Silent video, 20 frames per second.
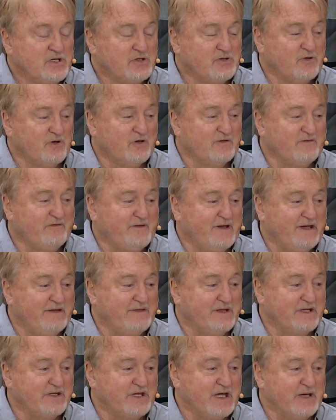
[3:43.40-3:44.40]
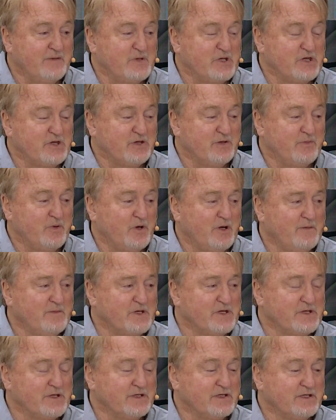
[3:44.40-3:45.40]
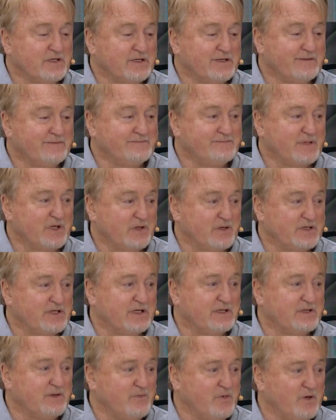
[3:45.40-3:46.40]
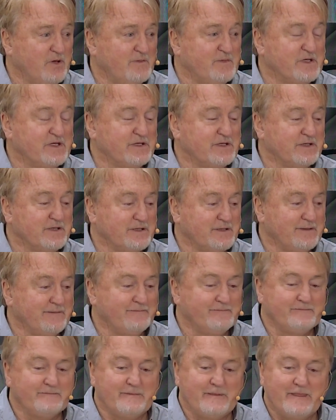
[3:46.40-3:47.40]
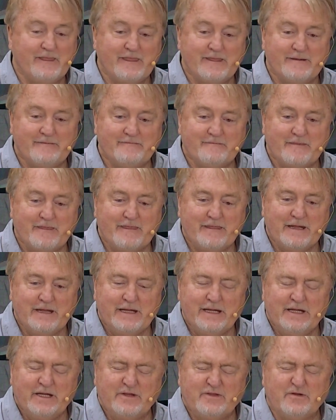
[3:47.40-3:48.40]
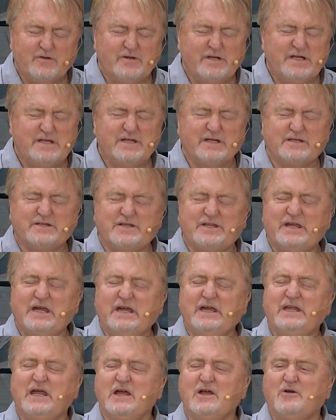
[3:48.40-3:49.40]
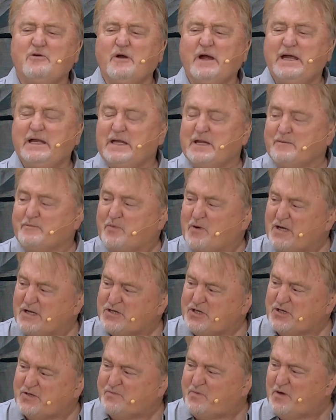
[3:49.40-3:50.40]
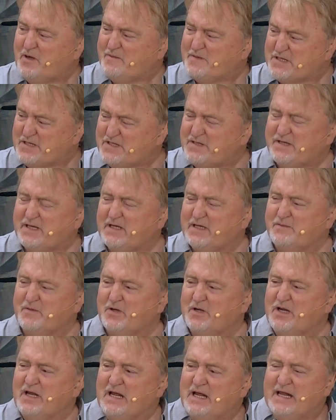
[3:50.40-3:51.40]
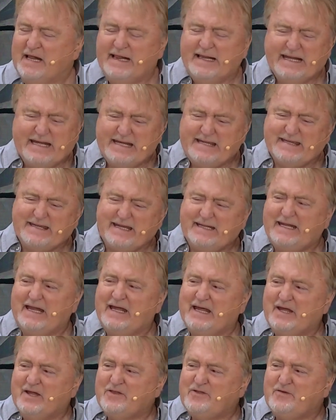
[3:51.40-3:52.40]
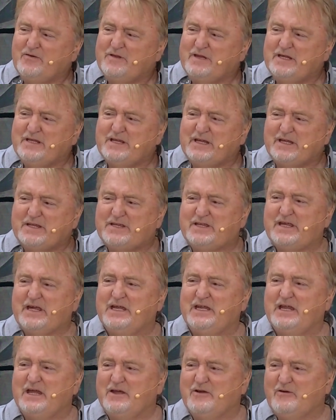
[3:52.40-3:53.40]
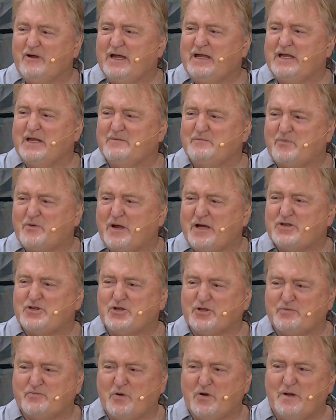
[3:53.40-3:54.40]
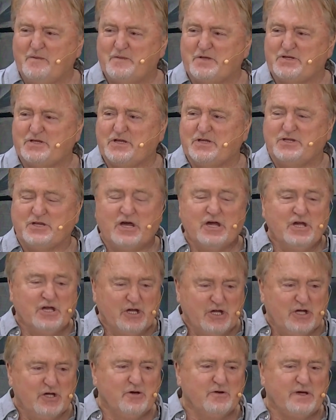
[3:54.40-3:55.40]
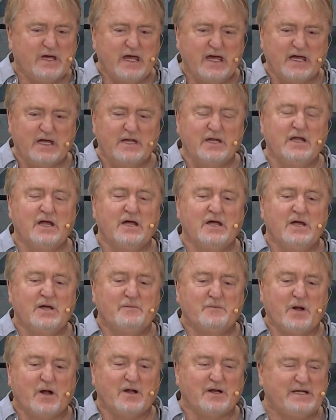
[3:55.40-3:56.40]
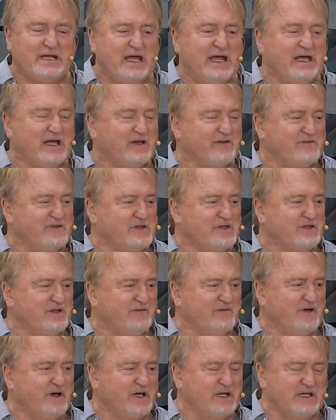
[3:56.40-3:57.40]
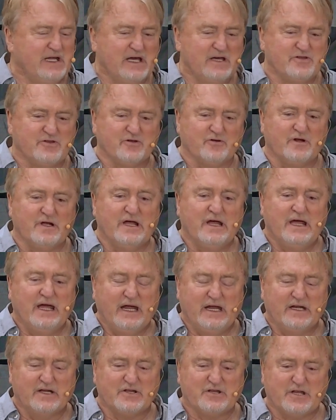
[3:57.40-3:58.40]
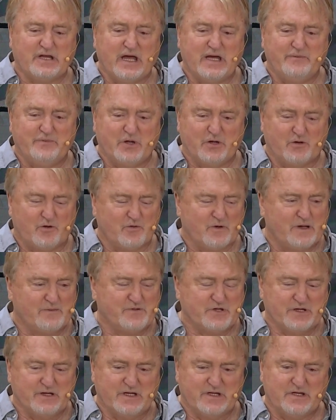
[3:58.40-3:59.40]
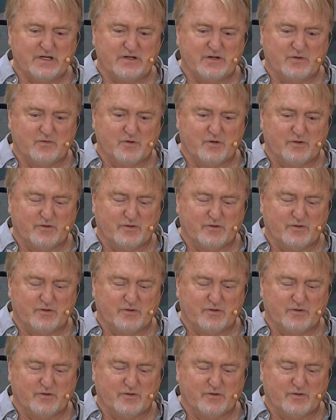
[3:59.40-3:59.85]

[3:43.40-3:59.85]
Strong faith examines the promises, looks at the promises. Through these exceeding great and precious promises, think about it. He said that through these exceeding great and precious promises, you can partake of his divine nature and escape the corruption that's in the